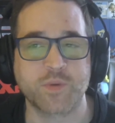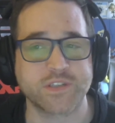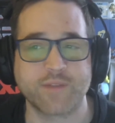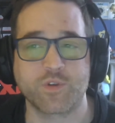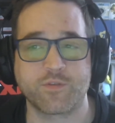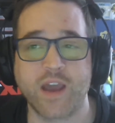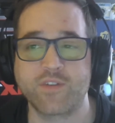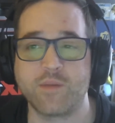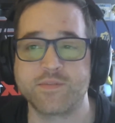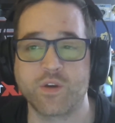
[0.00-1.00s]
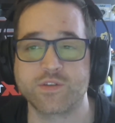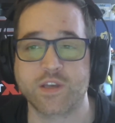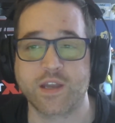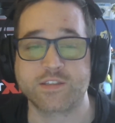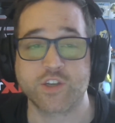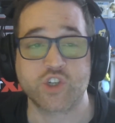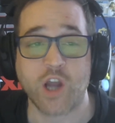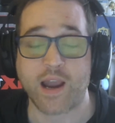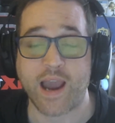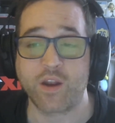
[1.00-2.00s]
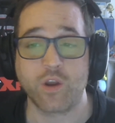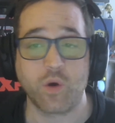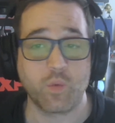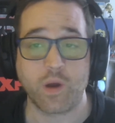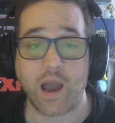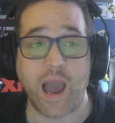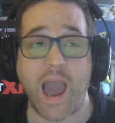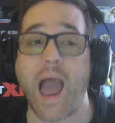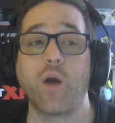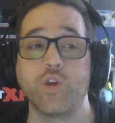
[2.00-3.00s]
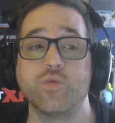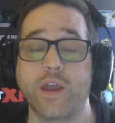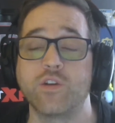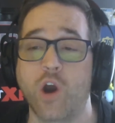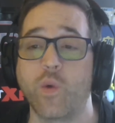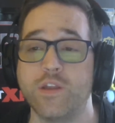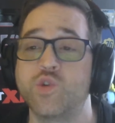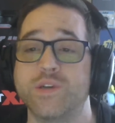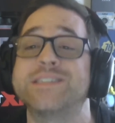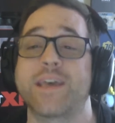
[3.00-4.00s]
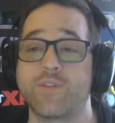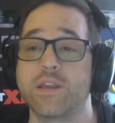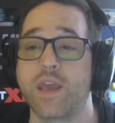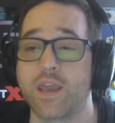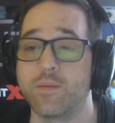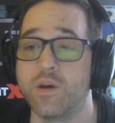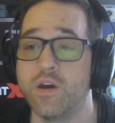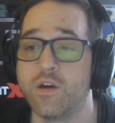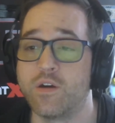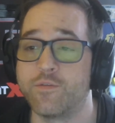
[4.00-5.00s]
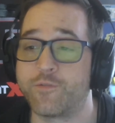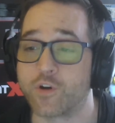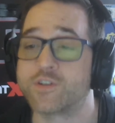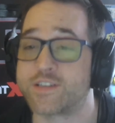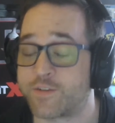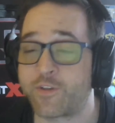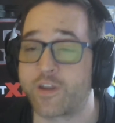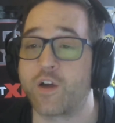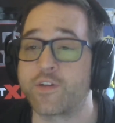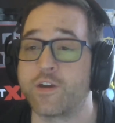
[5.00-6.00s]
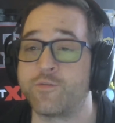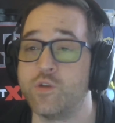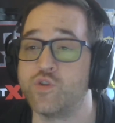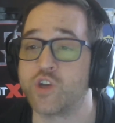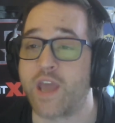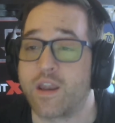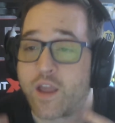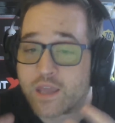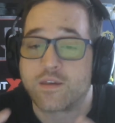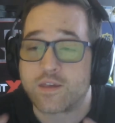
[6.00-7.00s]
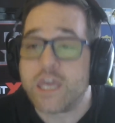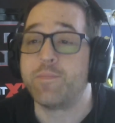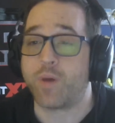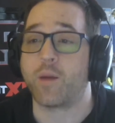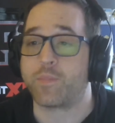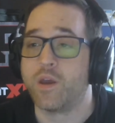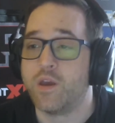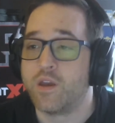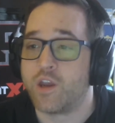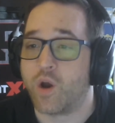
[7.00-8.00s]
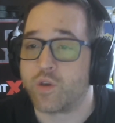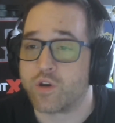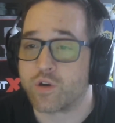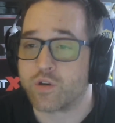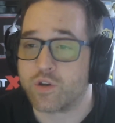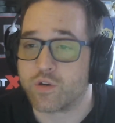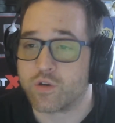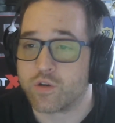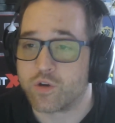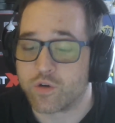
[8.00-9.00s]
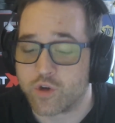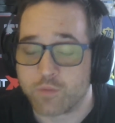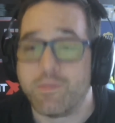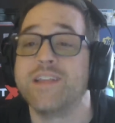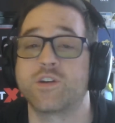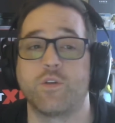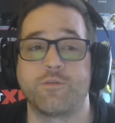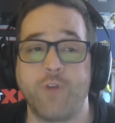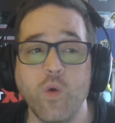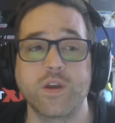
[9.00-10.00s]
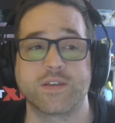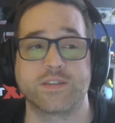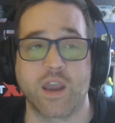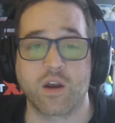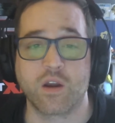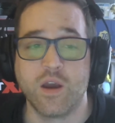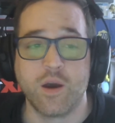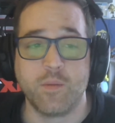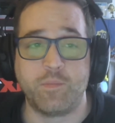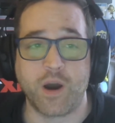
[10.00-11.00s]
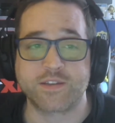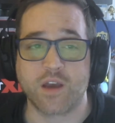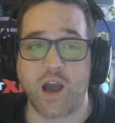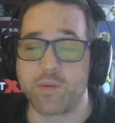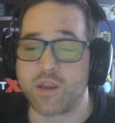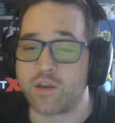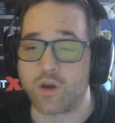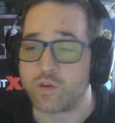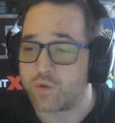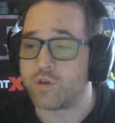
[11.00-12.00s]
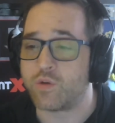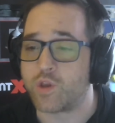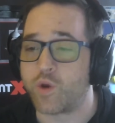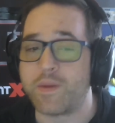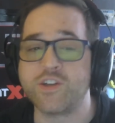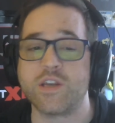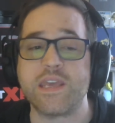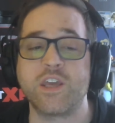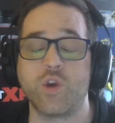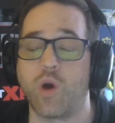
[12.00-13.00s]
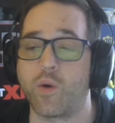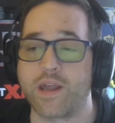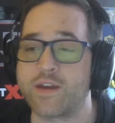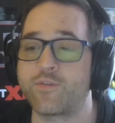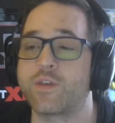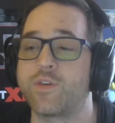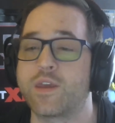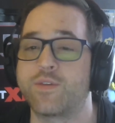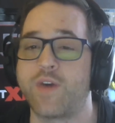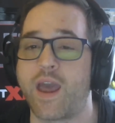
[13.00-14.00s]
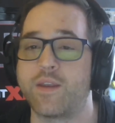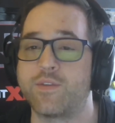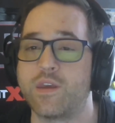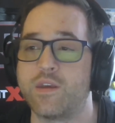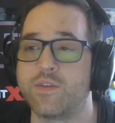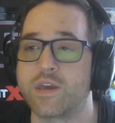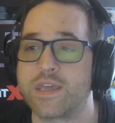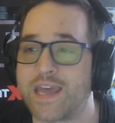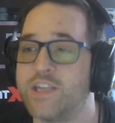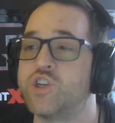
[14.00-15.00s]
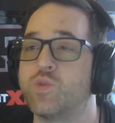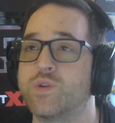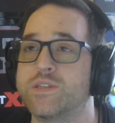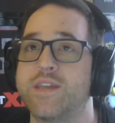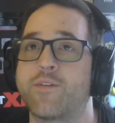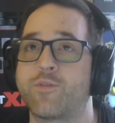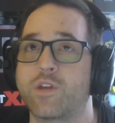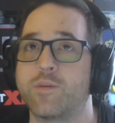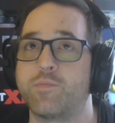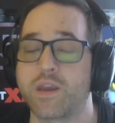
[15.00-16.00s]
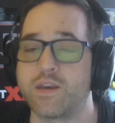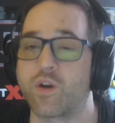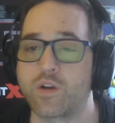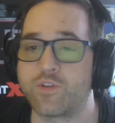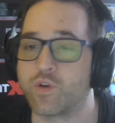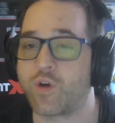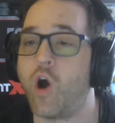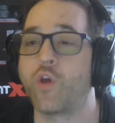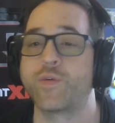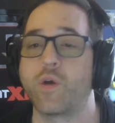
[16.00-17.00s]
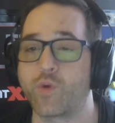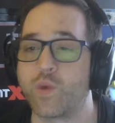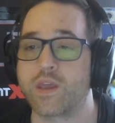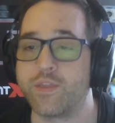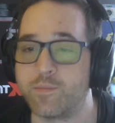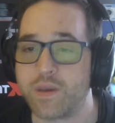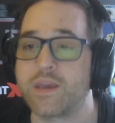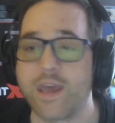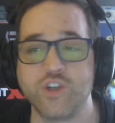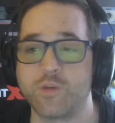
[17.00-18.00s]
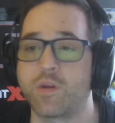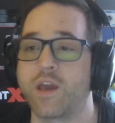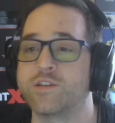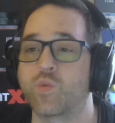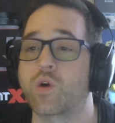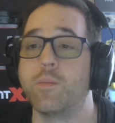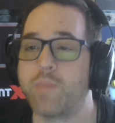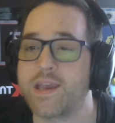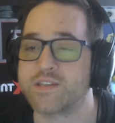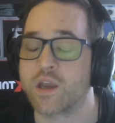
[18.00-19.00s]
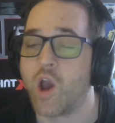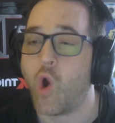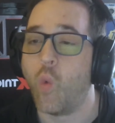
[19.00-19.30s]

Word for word: Because after a five game series against the Shock, I don't know how you then go into a seven game versus the Philadelphia Fusion and, like, keep up you know your your your your mental focus there. But uh, I mean, you know, you, you you had mentioned EQO, and I definitely think that the the Genji was definitely the big narrative here all throughout the weekend. The big Genji plays were amazing.